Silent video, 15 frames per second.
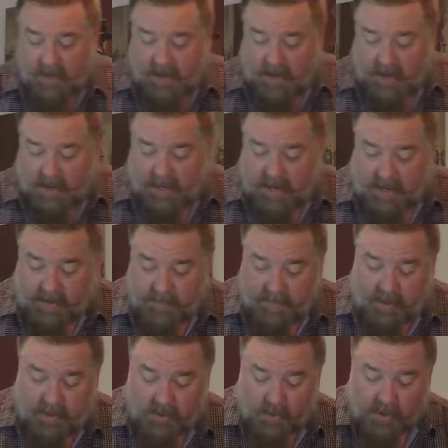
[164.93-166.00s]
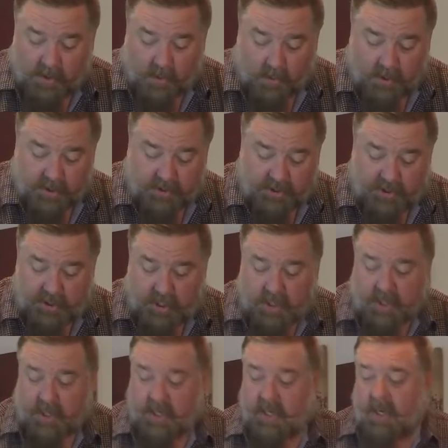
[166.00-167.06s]
One orange
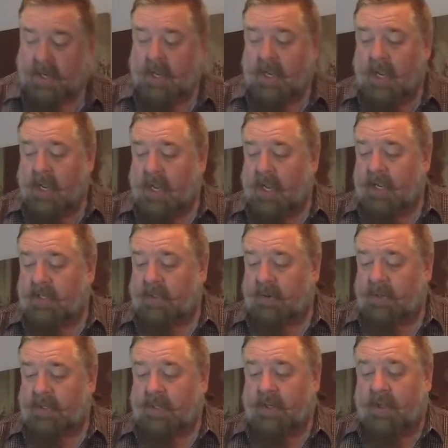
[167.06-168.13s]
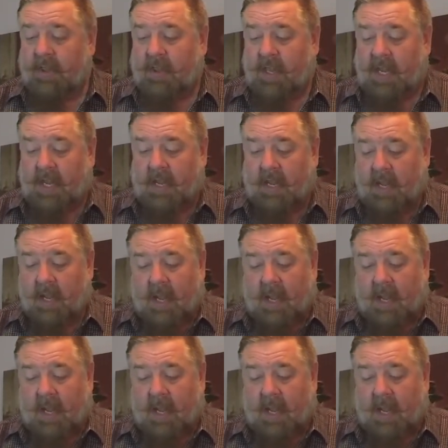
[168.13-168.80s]
is always a good thing.